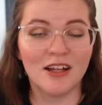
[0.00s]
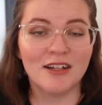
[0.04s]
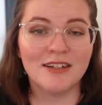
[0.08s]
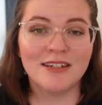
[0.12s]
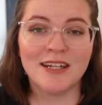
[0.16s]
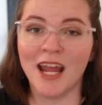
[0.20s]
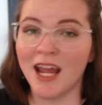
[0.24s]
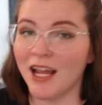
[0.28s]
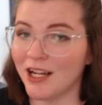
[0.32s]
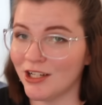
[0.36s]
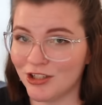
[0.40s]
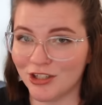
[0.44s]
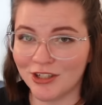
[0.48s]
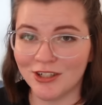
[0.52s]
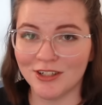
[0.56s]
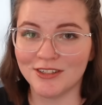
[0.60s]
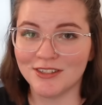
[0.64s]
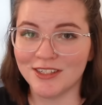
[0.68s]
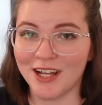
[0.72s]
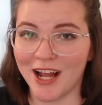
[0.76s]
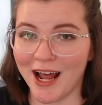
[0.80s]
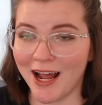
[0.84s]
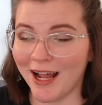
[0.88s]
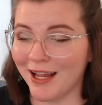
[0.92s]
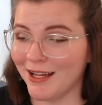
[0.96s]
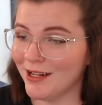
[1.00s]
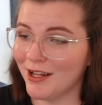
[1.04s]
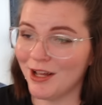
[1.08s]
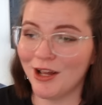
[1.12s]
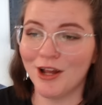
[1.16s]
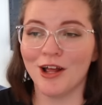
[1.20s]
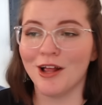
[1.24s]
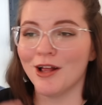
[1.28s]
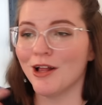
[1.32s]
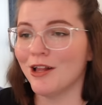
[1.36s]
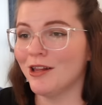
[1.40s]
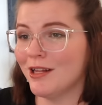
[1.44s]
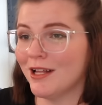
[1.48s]
Tangent aside,
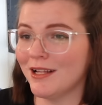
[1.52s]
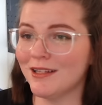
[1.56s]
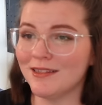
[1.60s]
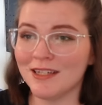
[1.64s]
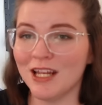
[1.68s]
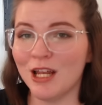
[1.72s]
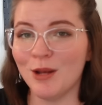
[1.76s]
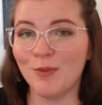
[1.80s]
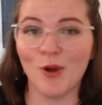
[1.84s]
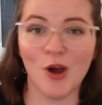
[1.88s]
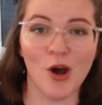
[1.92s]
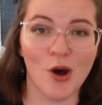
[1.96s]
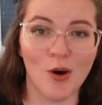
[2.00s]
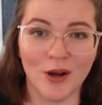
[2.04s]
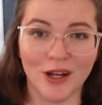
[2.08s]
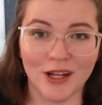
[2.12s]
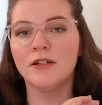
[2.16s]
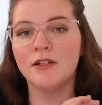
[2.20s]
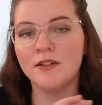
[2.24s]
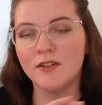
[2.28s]
let's keep going.